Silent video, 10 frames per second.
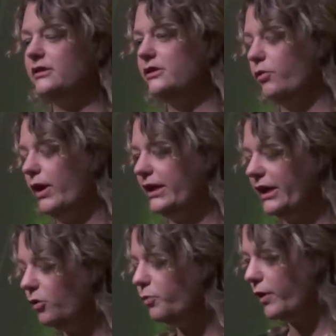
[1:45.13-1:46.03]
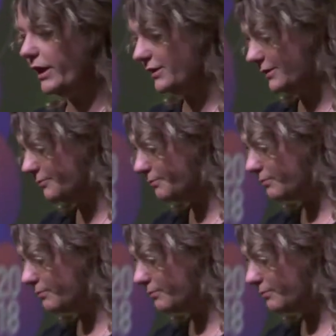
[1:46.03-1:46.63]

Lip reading: and the way they operate.